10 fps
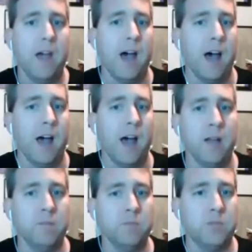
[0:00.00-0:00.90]
Yep.
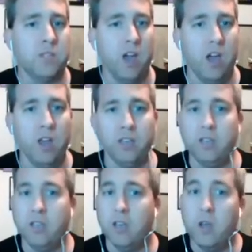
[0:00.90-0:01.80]
Um,
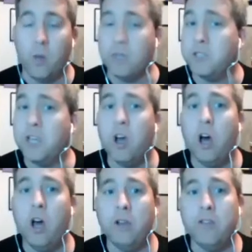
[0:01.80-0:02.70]
so once they're
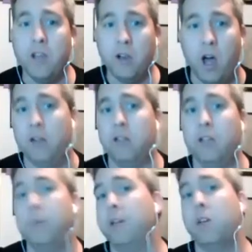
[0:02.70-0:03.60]
gone, they're likely
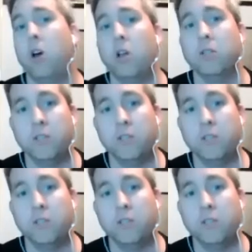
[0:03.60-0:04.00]
to be gone.